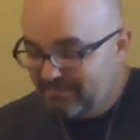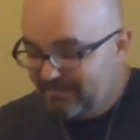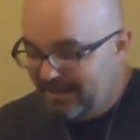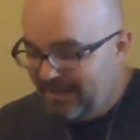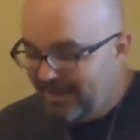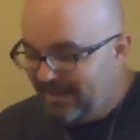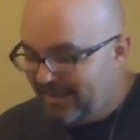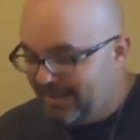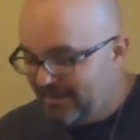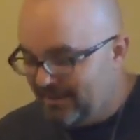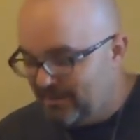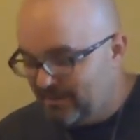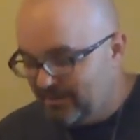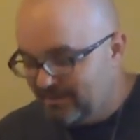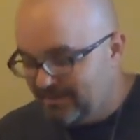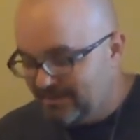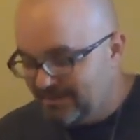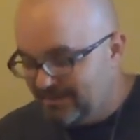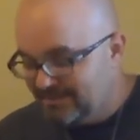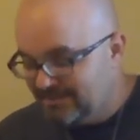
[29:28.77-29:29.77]
hey,
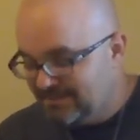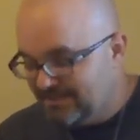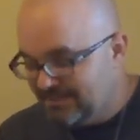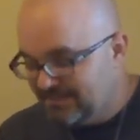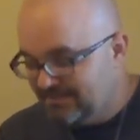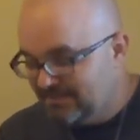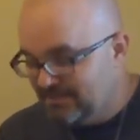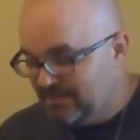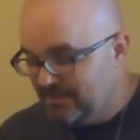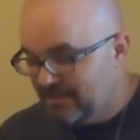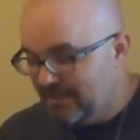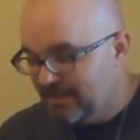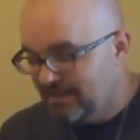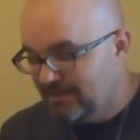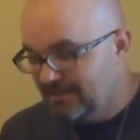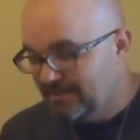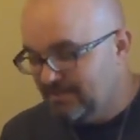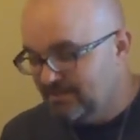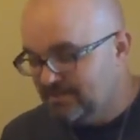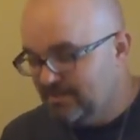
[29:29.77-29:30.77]
it's good.
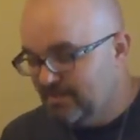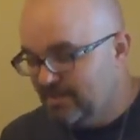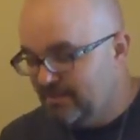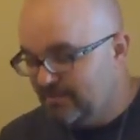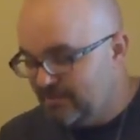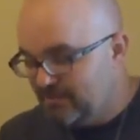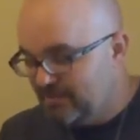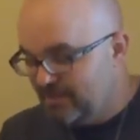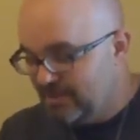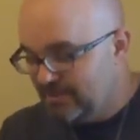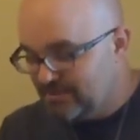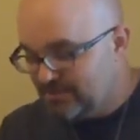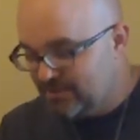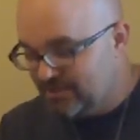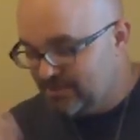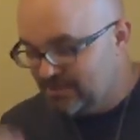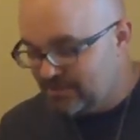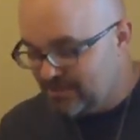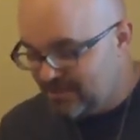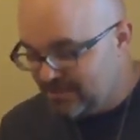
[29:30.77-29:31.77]
It was meant for me to
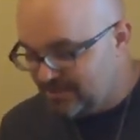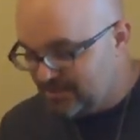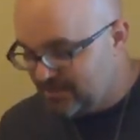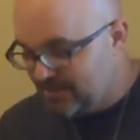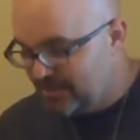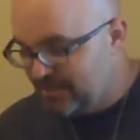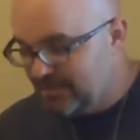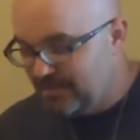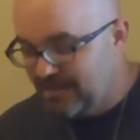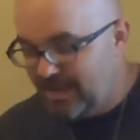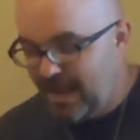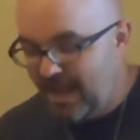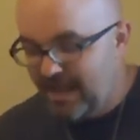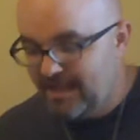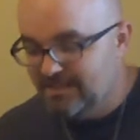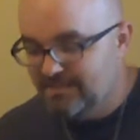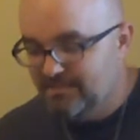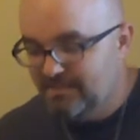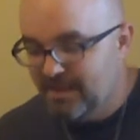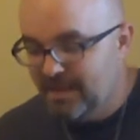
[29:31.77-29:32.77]
start in John, so I could
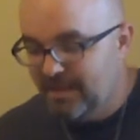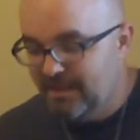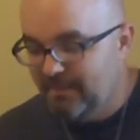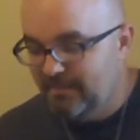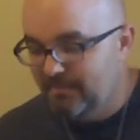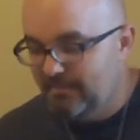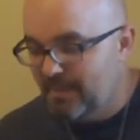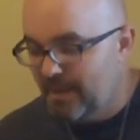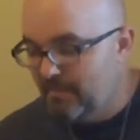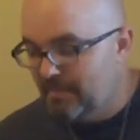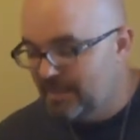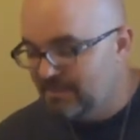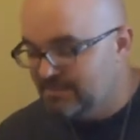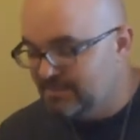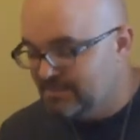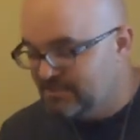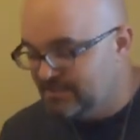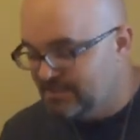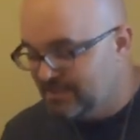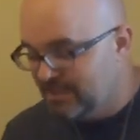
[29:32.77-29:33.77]
add to my
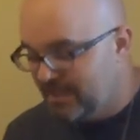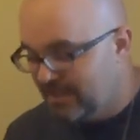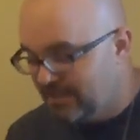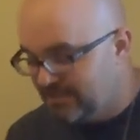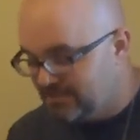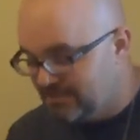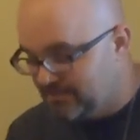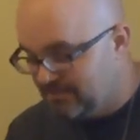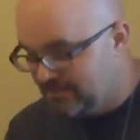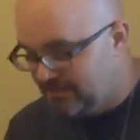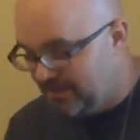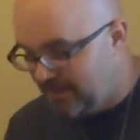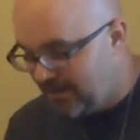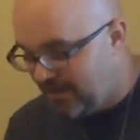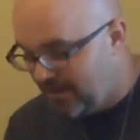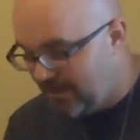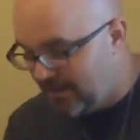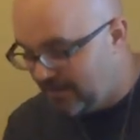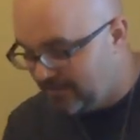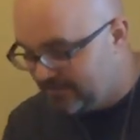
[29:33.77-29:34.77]
message today. So,
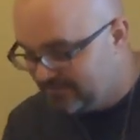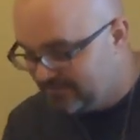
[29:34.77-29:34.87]
yeah.